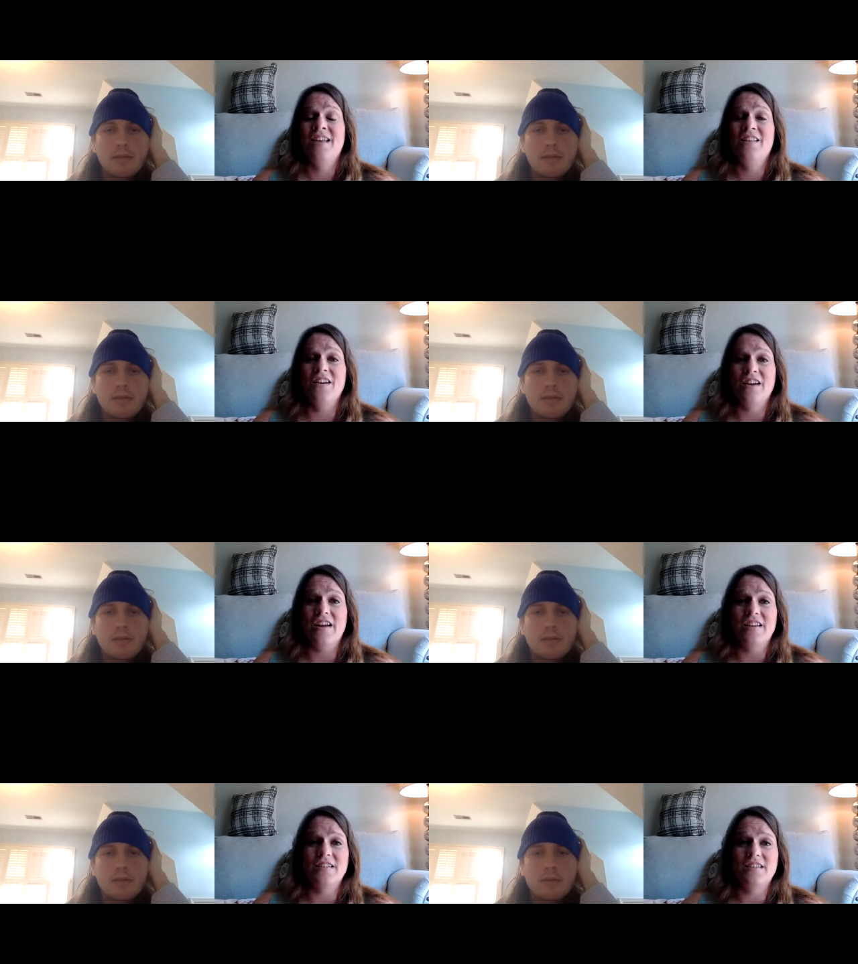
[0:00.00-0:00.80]
Speaker 1: there
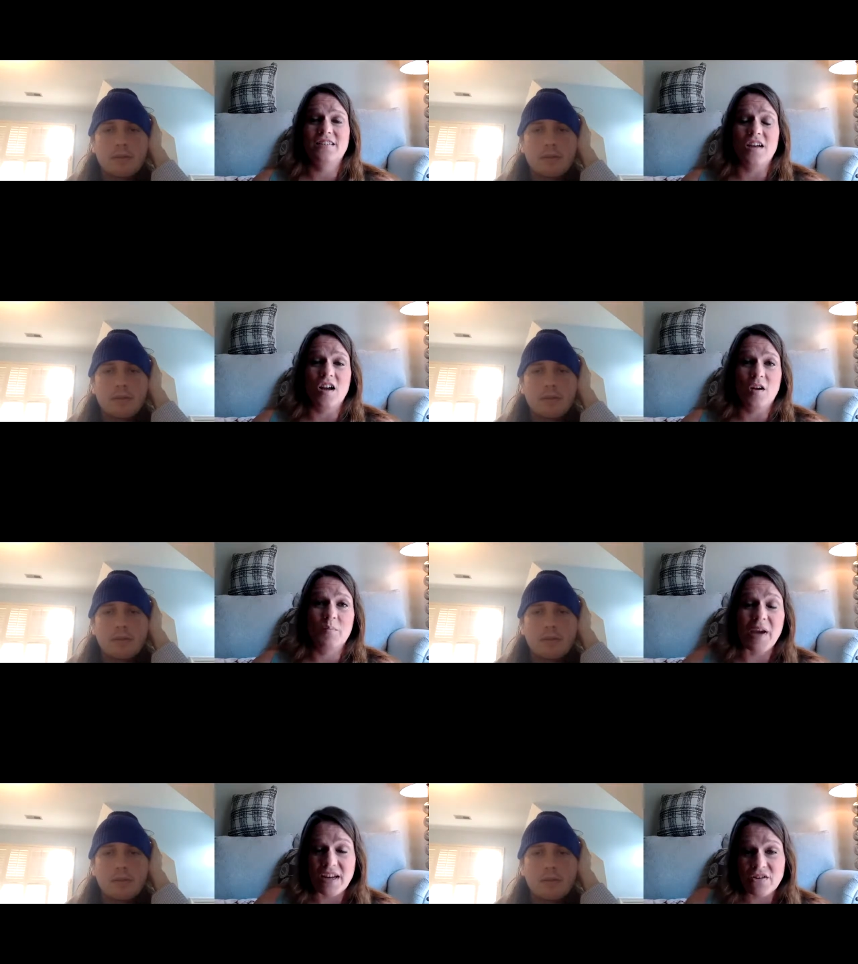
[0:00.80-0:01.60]
is a
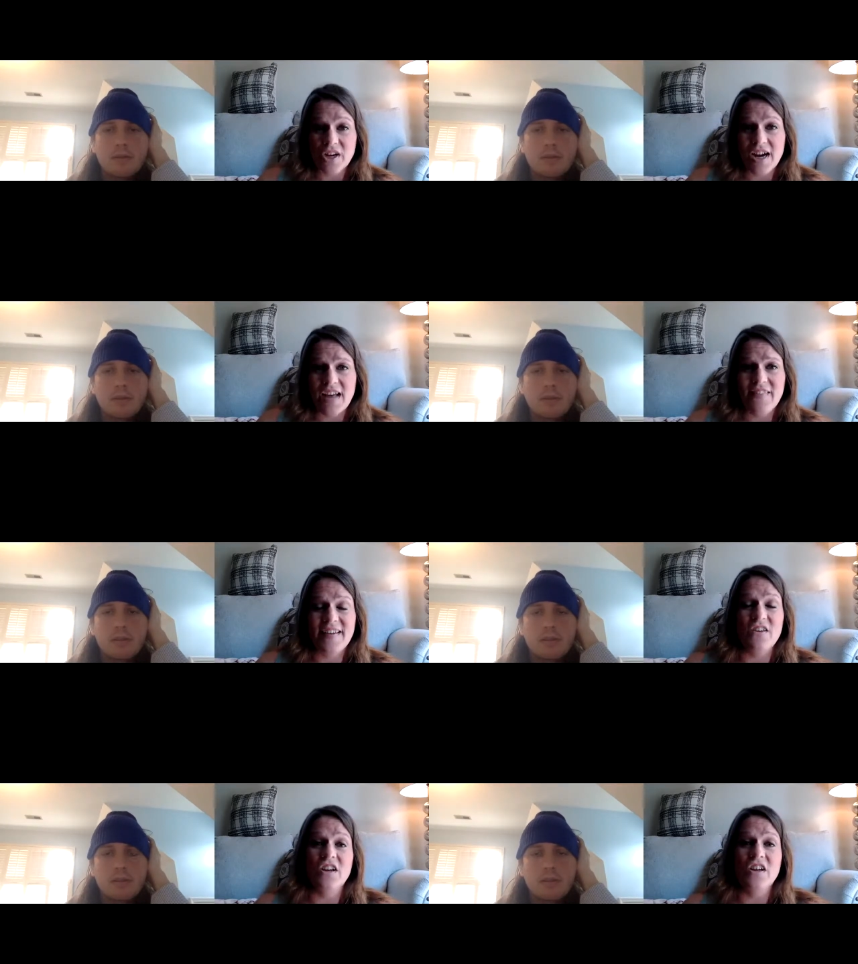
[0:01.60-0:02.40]
Patreon that
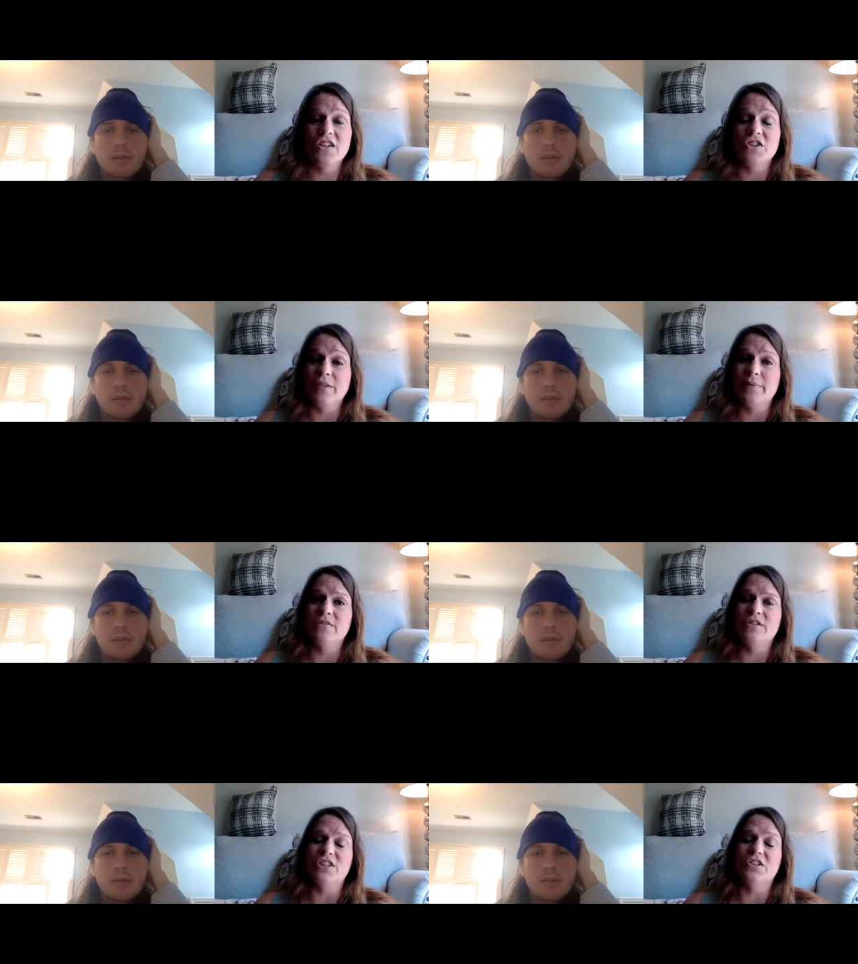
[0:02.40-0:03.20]
you can
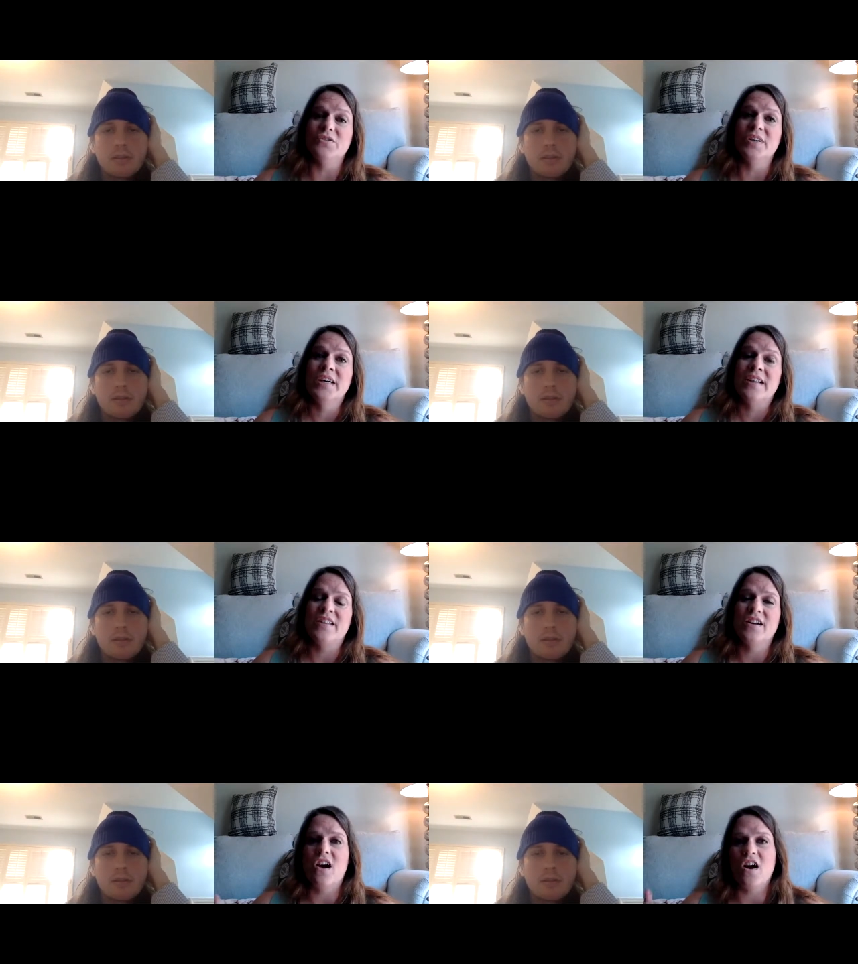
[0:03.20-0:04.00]
contribute to.
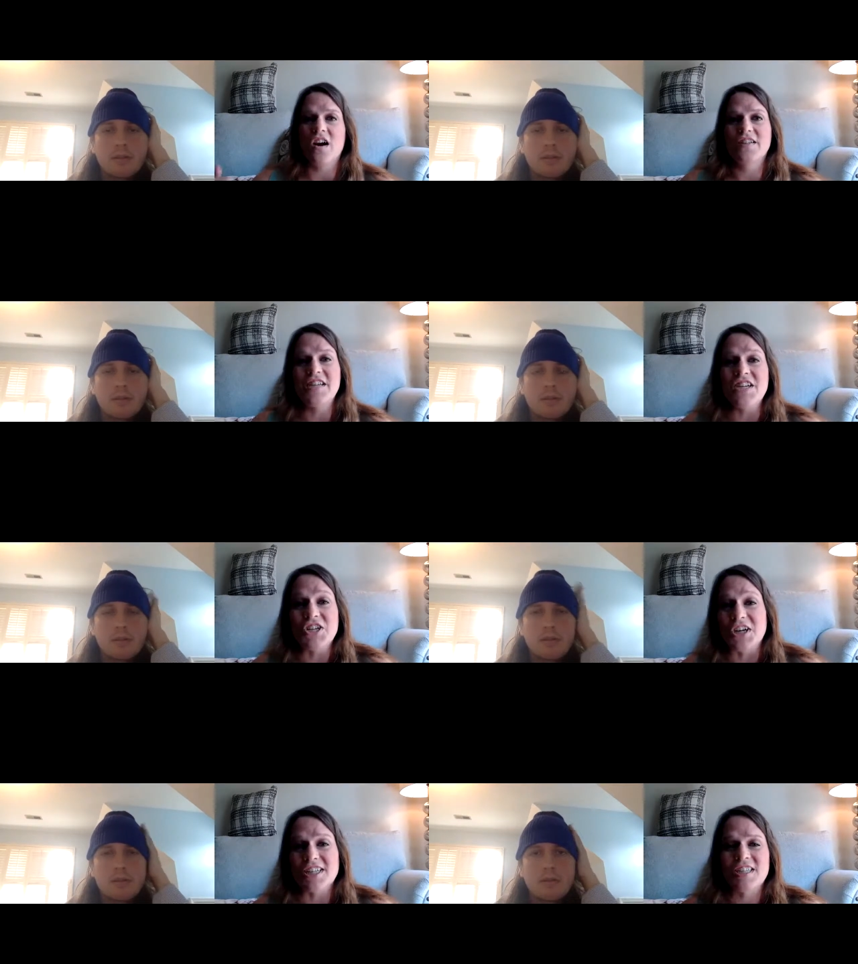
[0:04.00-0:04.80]
There are t
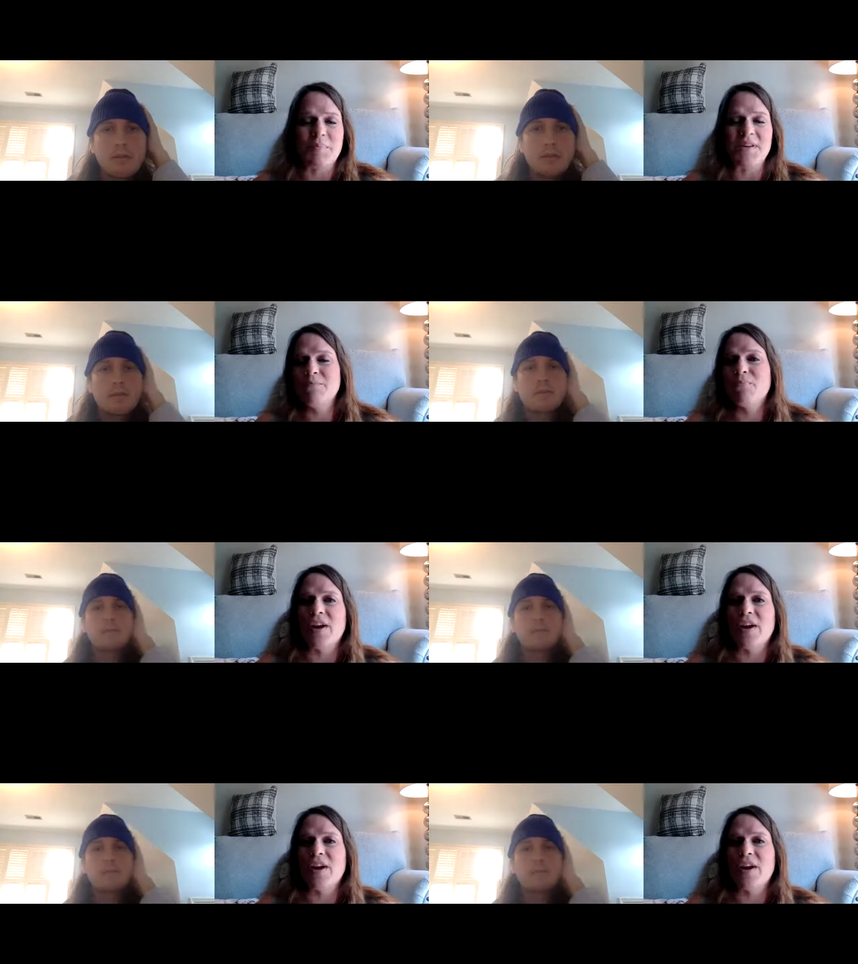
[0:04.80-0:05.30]
shirts. Being